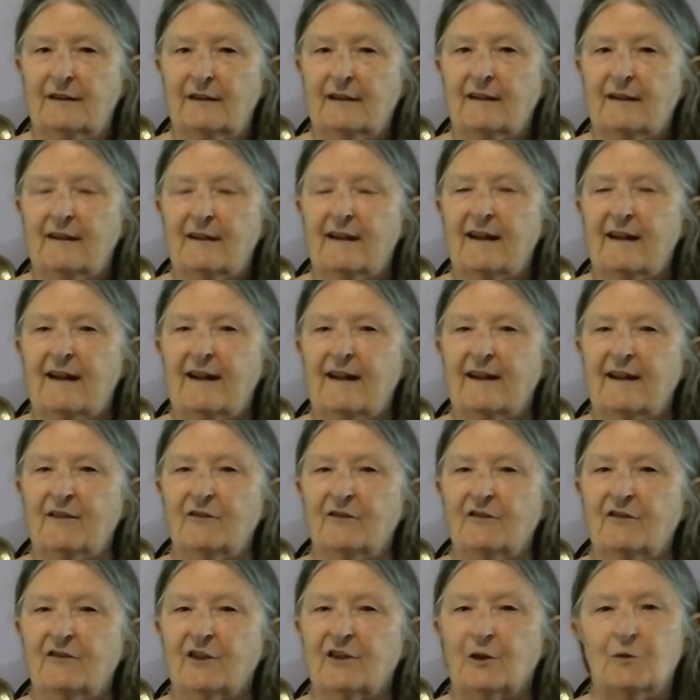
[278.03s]
and
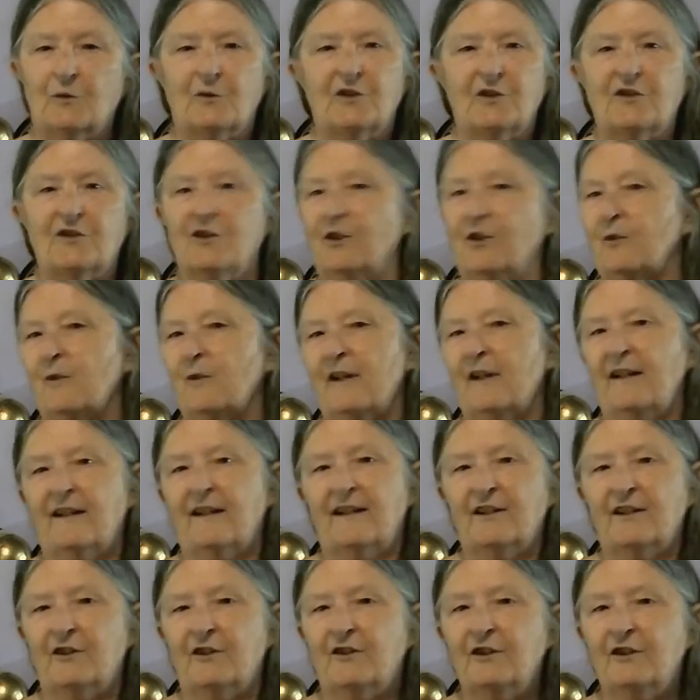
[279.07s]
there was no way I
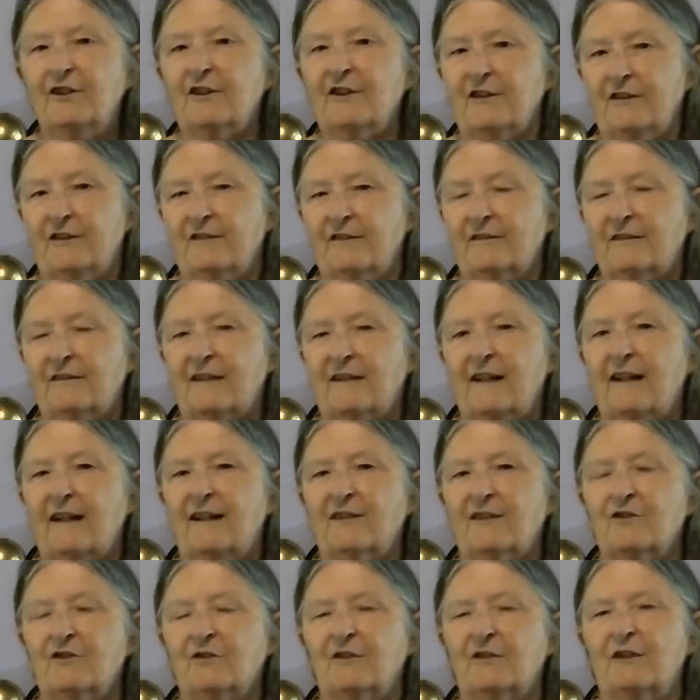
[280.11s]
could
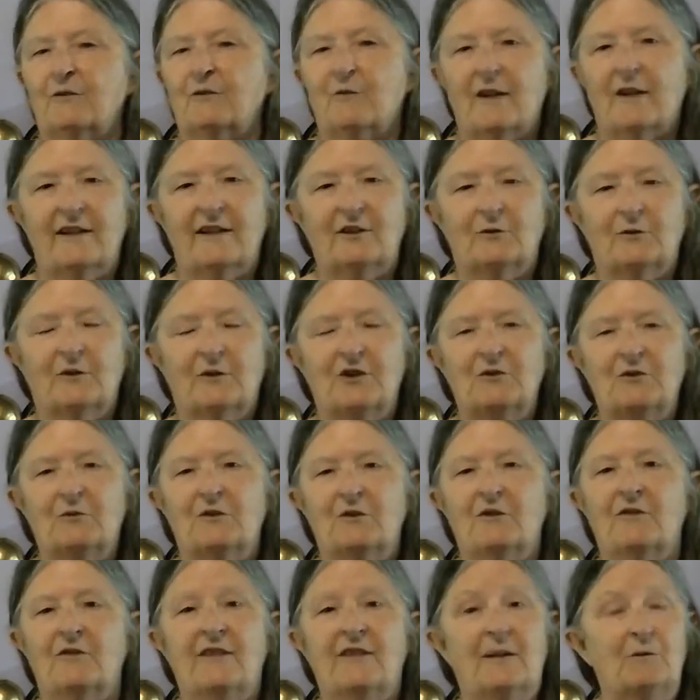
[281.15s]
actually write a ritual
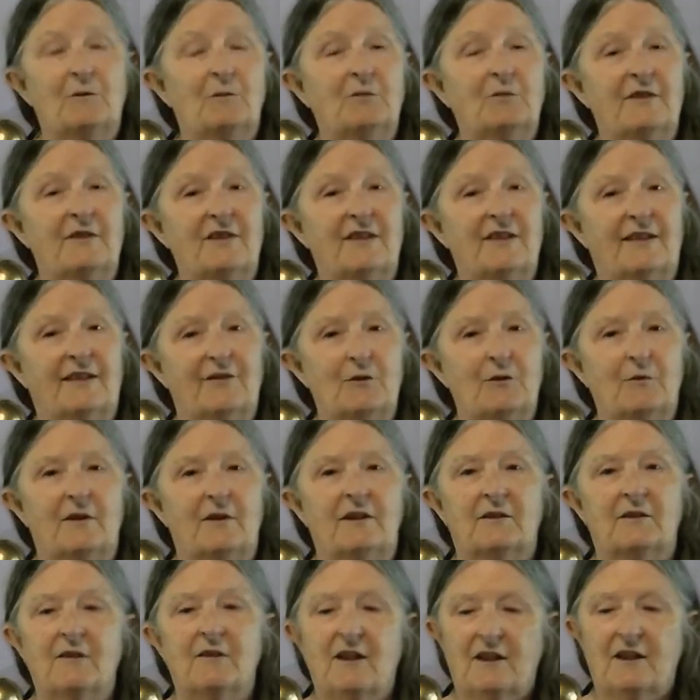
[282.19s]
that would please
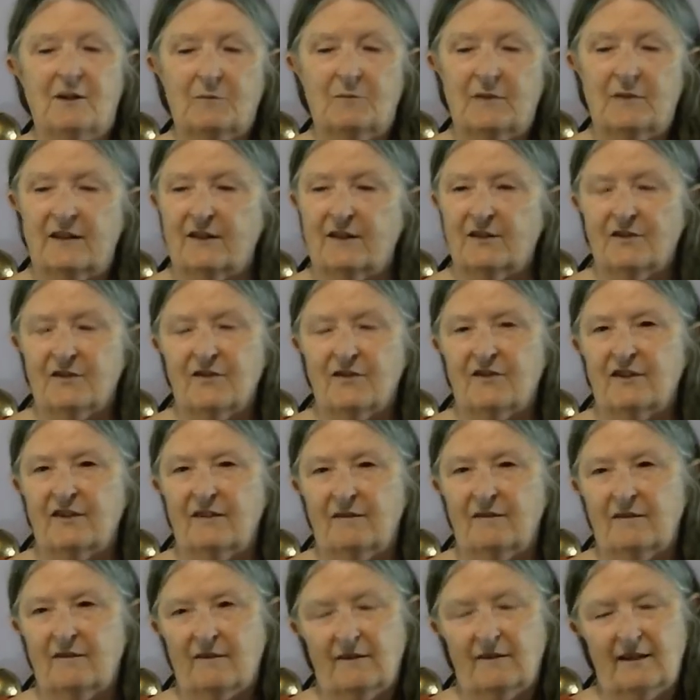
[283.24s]
everyone, because
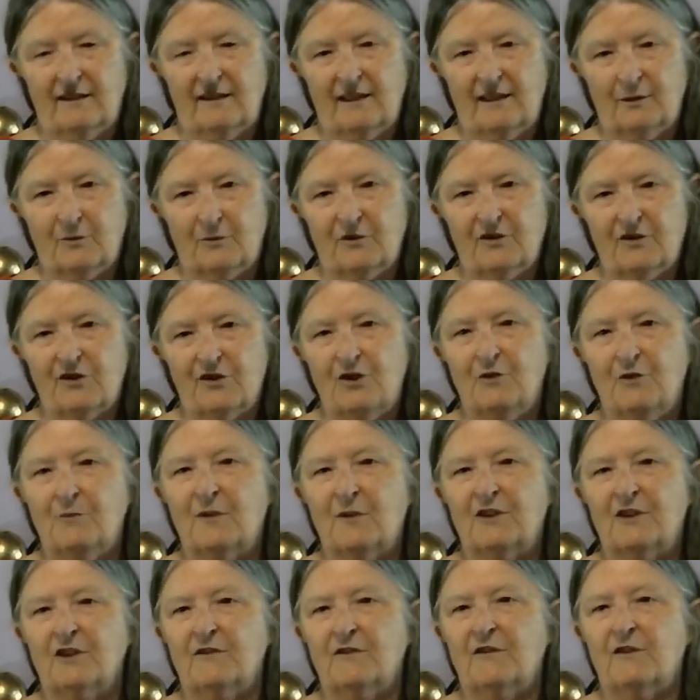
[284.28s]
there was too
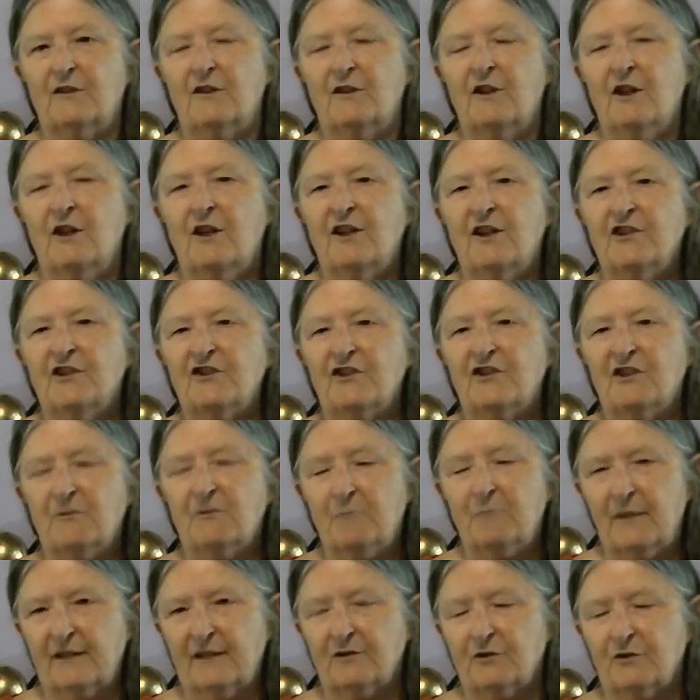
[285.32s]
much of a
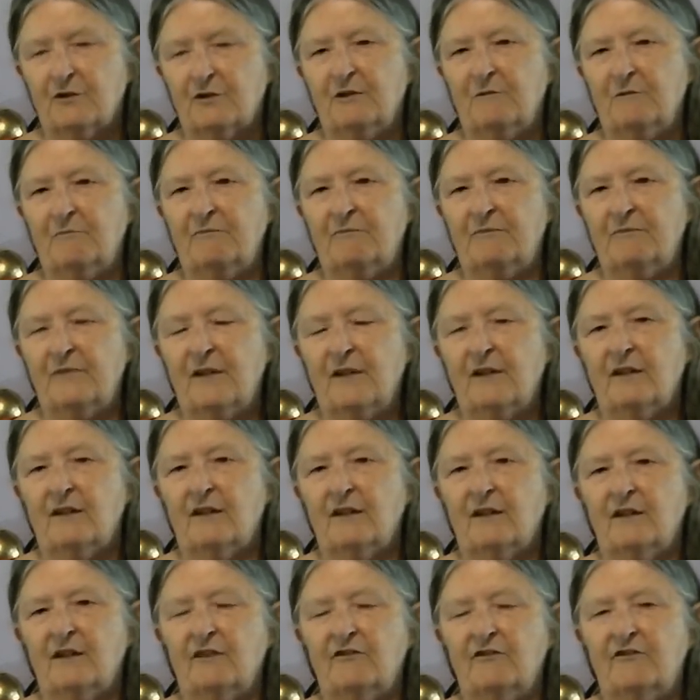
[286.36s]
spectrum
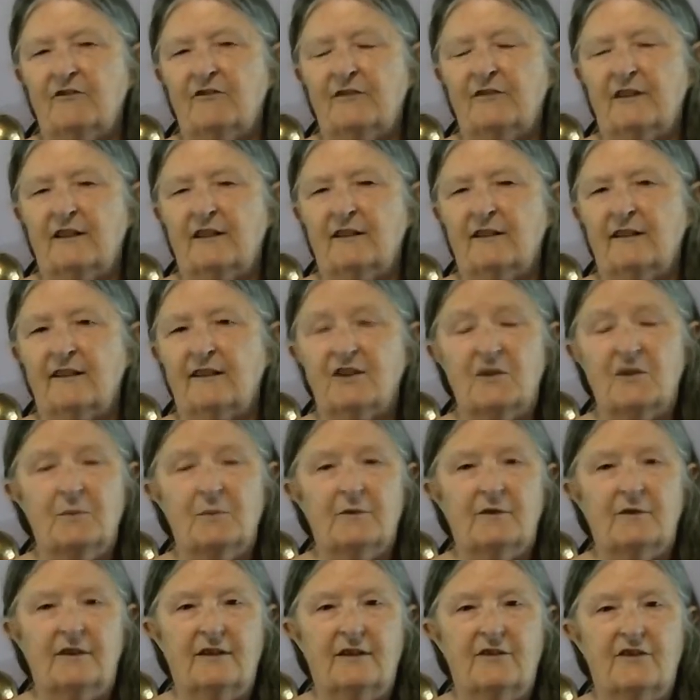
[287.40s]
of
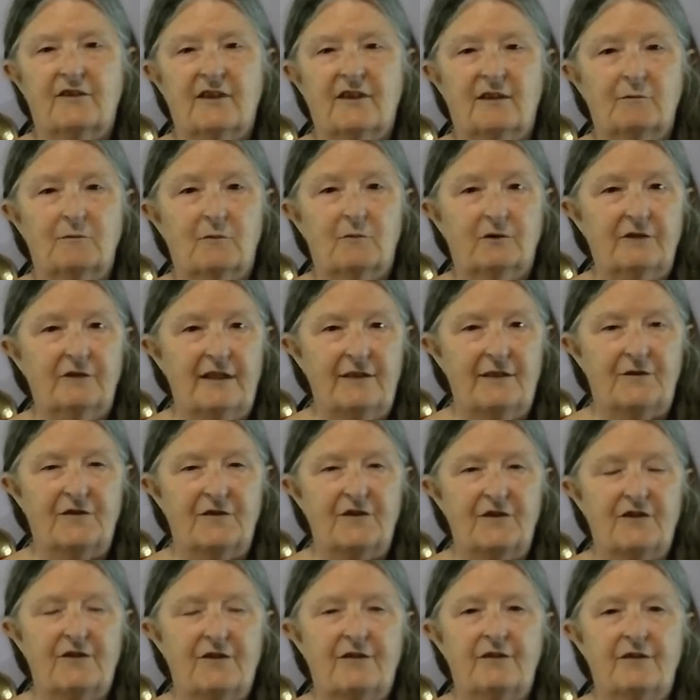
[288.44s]
experience and
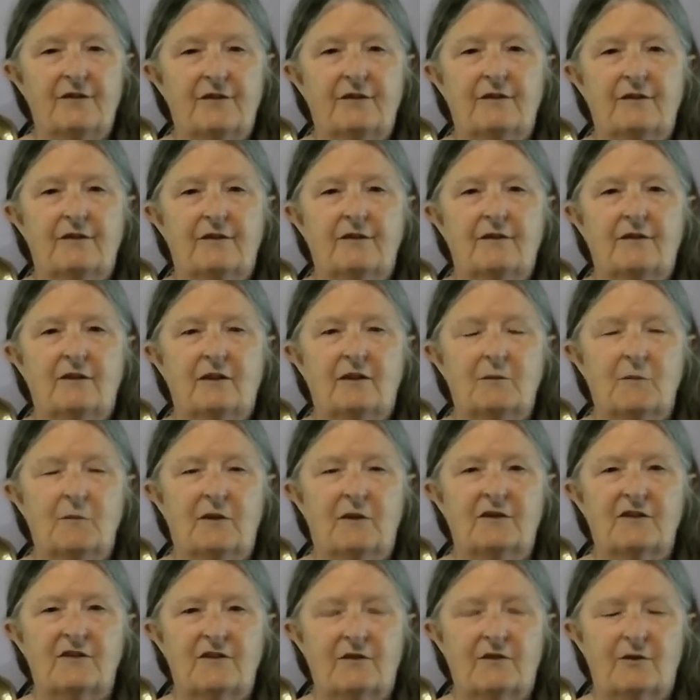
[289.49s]
beliefs
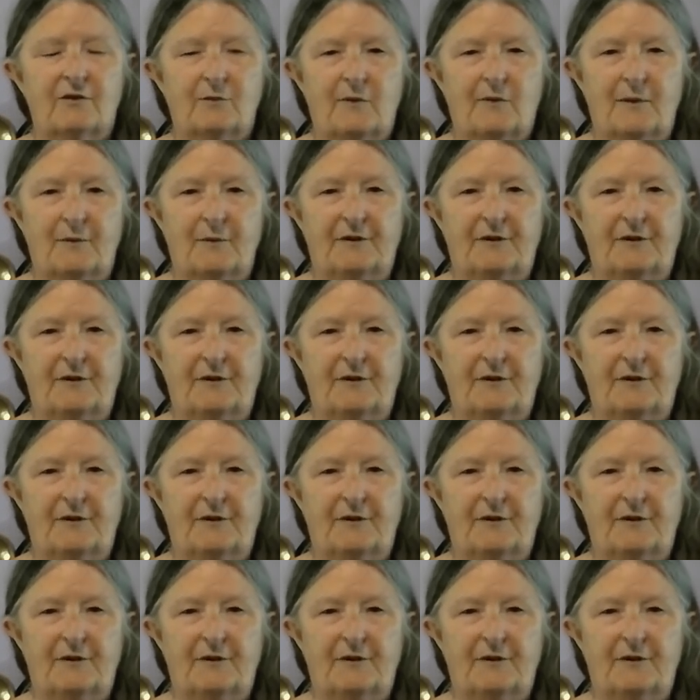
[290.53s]
amongst the women.